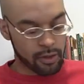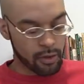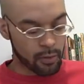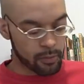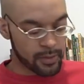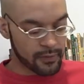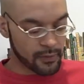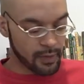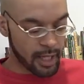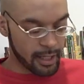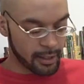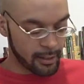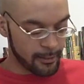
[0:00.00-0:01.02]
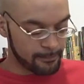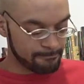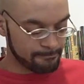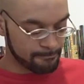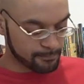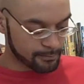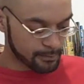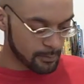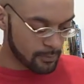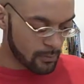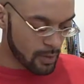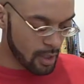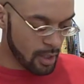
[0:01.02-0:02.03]
you know, risk, like
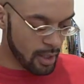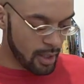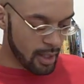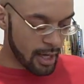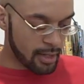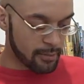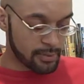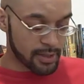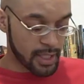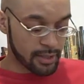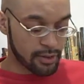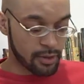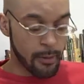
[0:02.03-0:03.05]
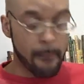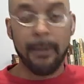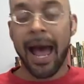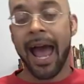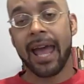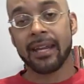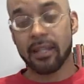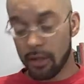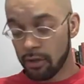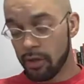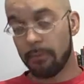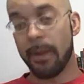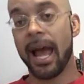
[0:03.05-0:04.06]
how to protect your mind,
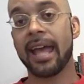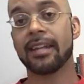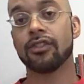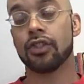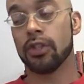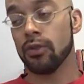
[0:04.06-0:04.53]
your mind